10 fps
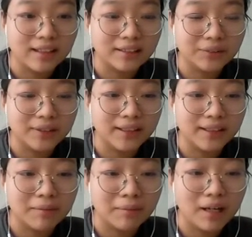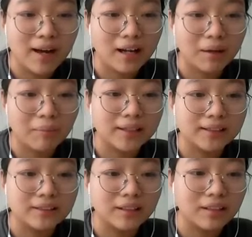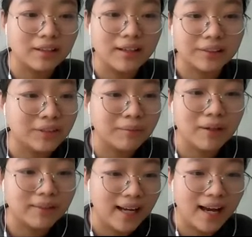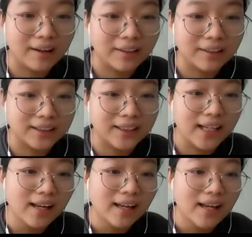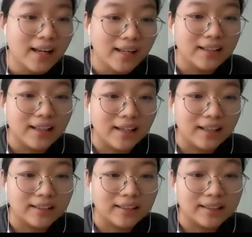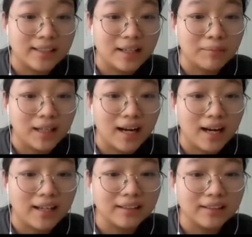HTML elements or HTML tag, see, they're in the same line.